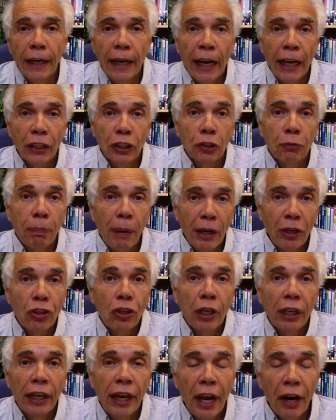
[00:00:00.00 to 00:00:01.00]

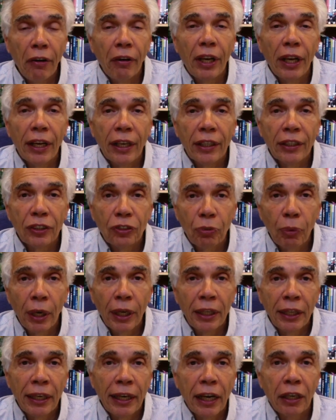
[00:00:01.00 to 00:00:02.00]
especially in areas where
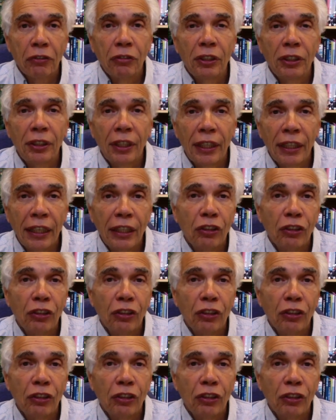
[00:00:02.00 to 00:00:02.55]
the electricity